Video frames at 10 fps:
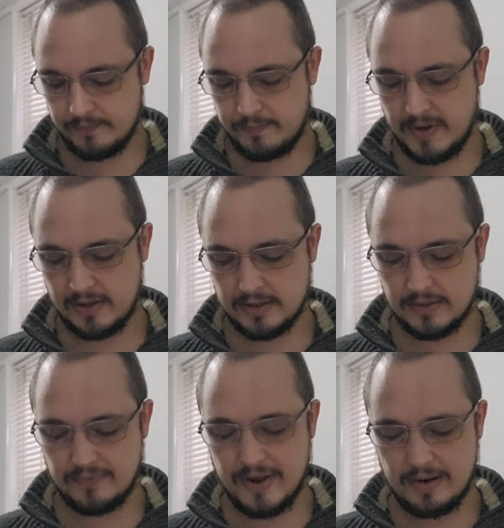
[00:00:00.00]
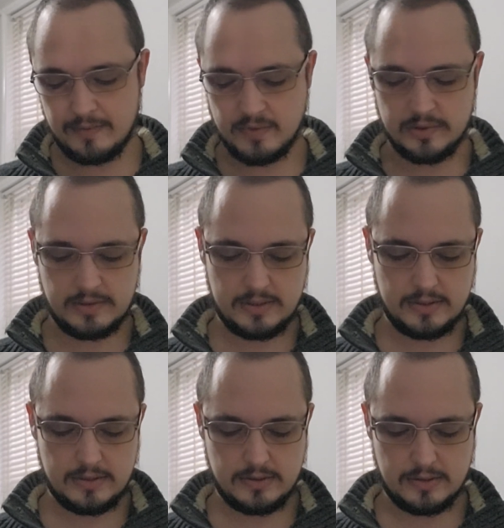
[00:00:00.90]
But development,
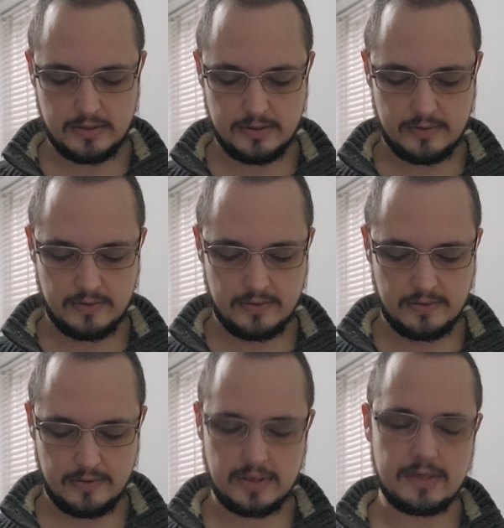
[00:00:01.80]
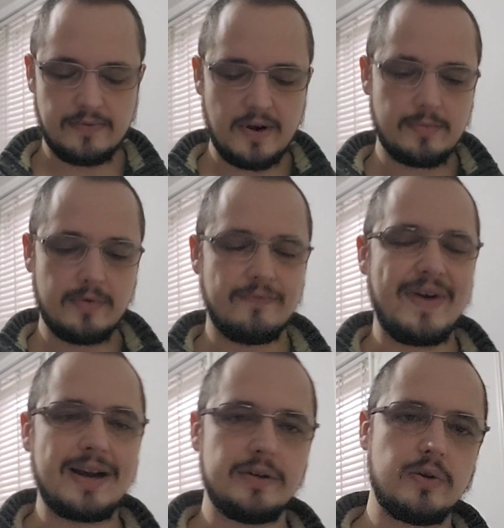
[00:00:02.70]
the development
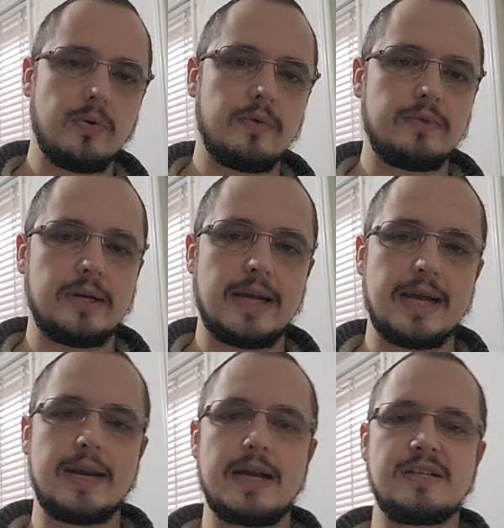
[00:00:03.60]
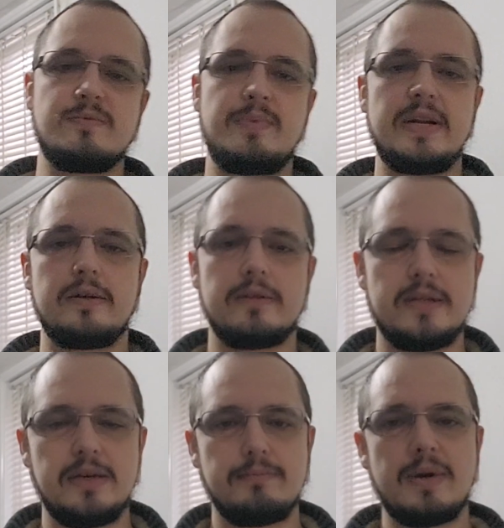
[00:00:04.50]
value of the land has been
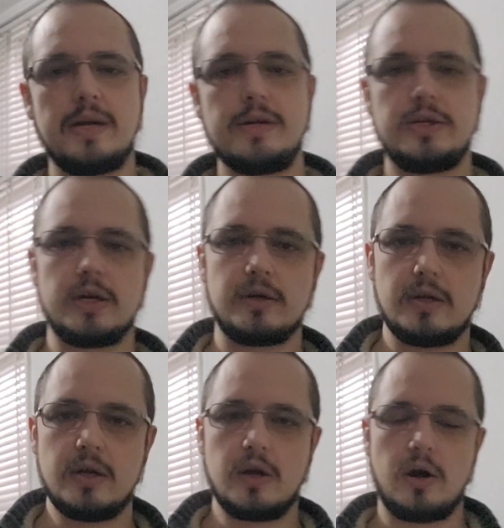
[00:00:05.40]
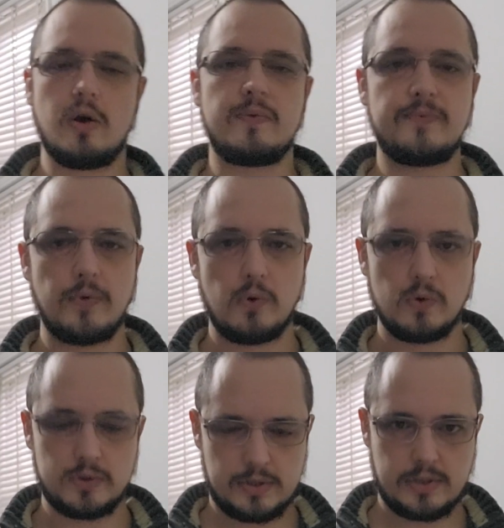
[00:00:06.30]
the major
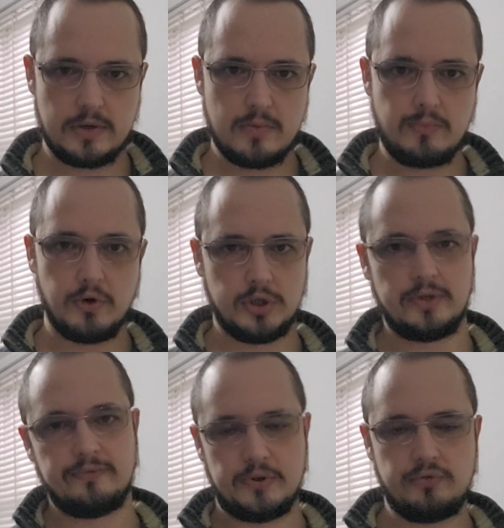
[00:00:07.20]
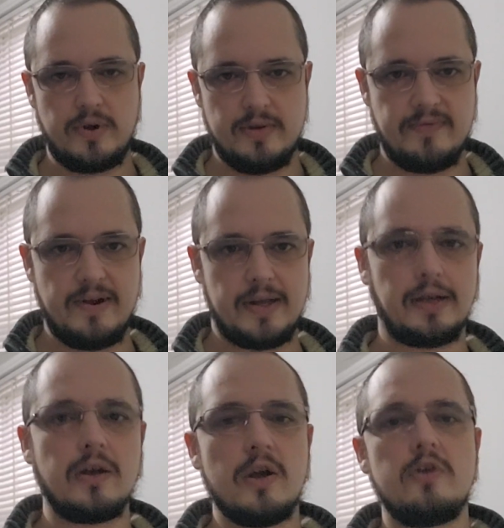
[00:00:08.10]
force pushing for tree
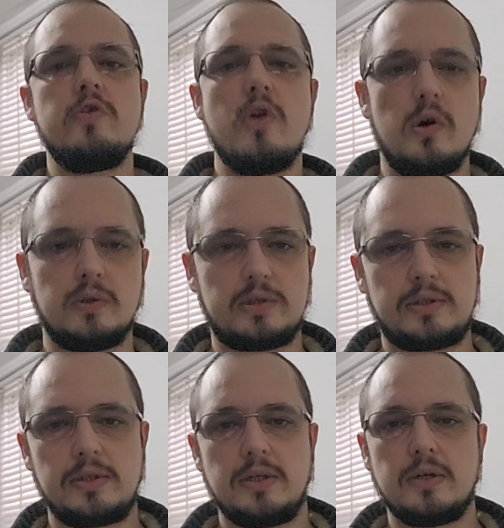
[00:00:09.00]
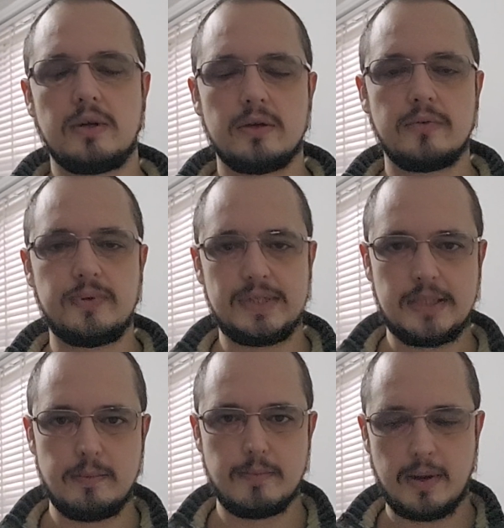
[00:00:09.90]
felling, not for
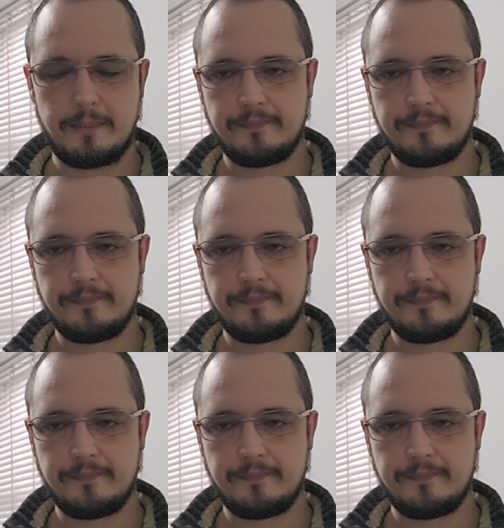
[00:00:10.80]
timber.